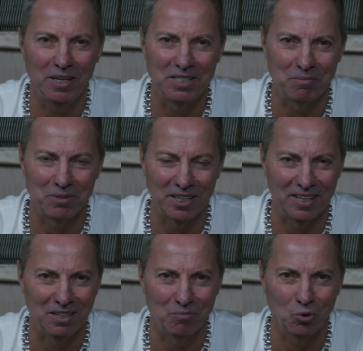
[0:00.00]
We will
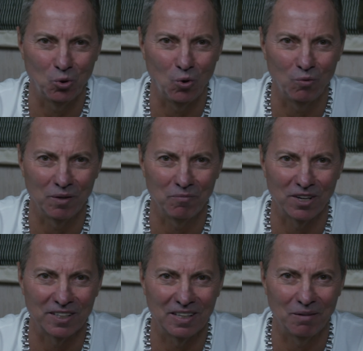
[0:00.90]
not come
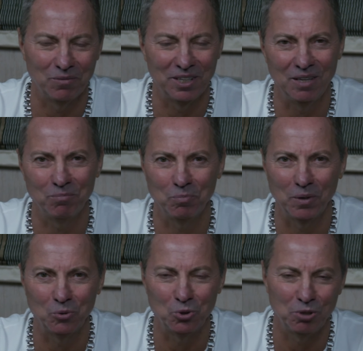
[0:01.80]
closer to these
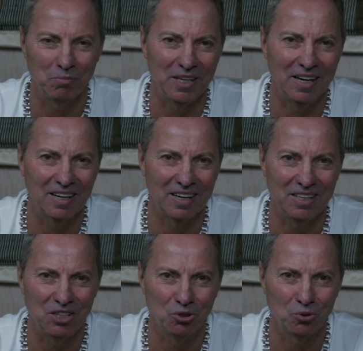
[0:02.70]
spiritual
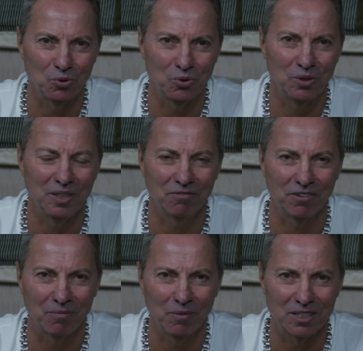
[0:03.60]
gates
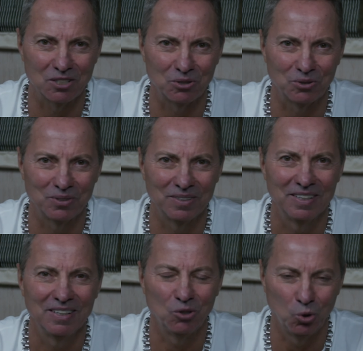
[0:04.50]
where we will
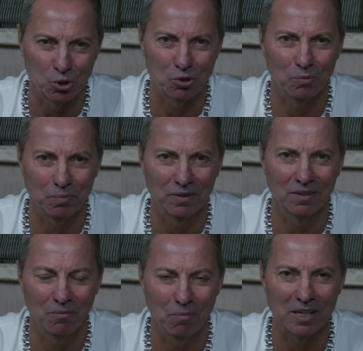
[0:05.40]
receive
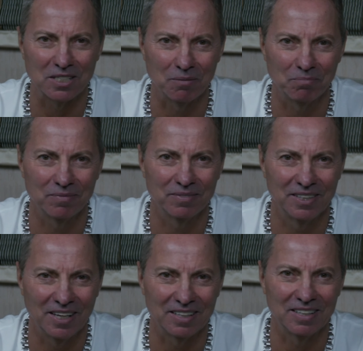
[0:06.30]
unlimited information,
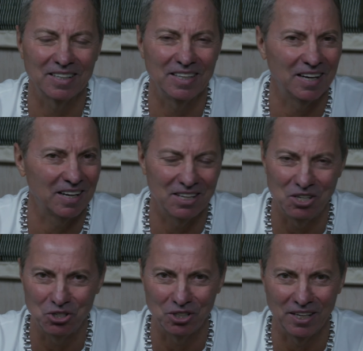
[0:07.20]
access to
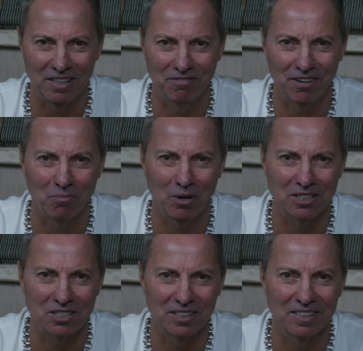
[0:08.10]
databases of
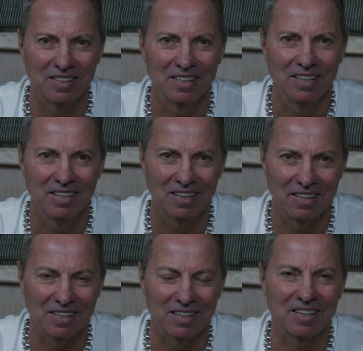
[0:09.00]
unlimited
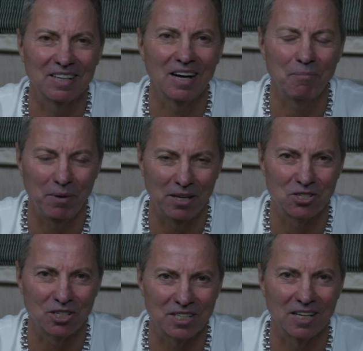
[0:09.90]
information,
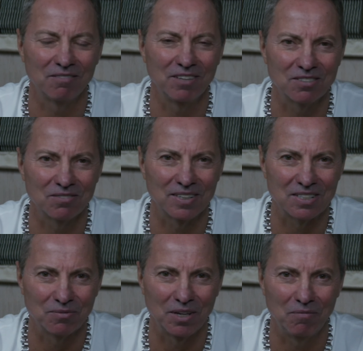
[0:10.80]
again
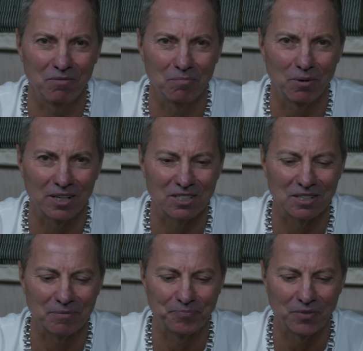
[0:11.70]
according to
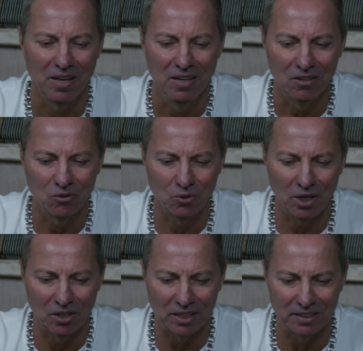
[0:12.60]
our vibrations.